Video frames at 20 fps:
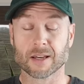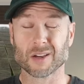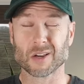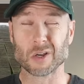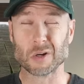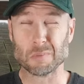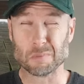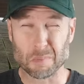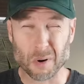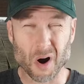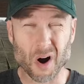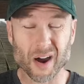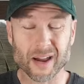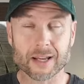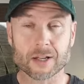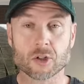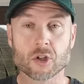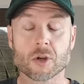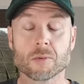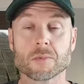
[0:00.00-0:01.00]
goodbye
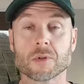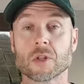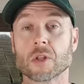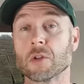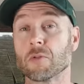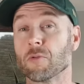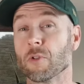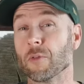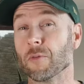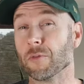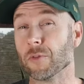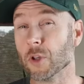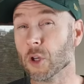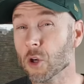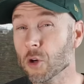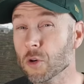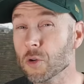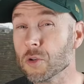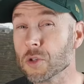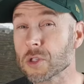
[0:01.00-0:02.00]
in terms of the
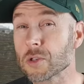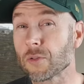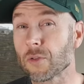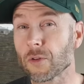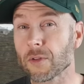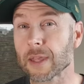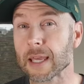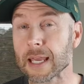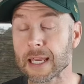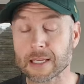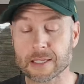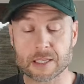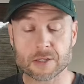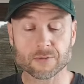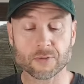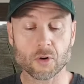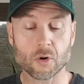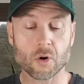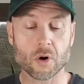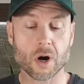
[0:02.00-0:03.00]
reviews for the
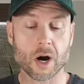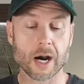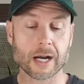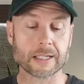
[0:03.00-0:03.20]
S4.